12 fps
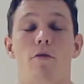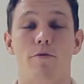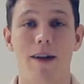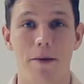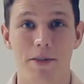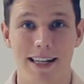
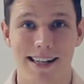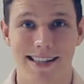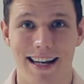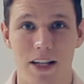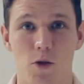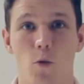Reps and
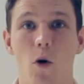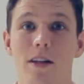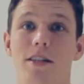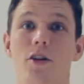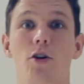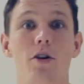sets.
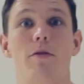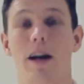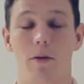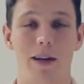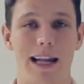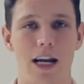What's a good
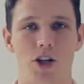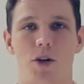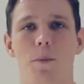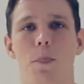recommendation?